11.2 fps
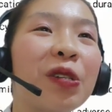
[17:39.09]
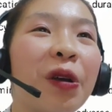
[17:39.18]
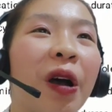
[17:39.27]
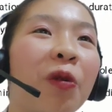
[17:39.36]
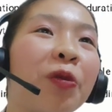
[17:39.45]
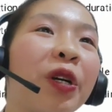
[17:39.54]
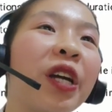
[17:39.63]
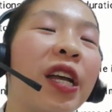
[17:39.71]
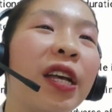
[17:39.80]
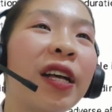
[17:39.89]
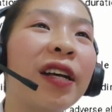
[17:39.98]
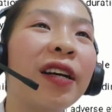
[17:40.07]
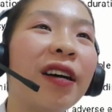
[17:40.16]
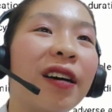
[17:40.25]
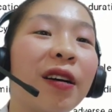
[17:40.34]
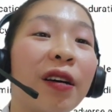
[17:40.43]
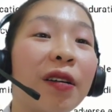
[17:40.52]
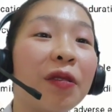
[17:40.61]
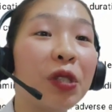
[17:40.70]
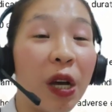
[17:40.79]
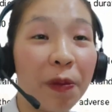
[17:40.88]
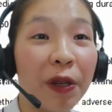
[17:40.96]
to our
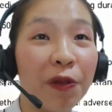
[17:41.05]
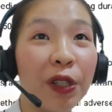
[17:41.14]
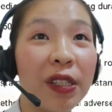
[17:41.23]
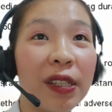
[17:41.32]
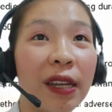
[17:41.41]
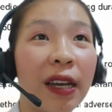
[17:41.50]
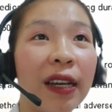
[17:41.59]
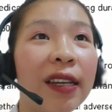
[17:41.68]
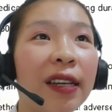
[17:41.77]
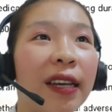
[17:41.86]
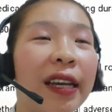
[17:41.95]
topic for today.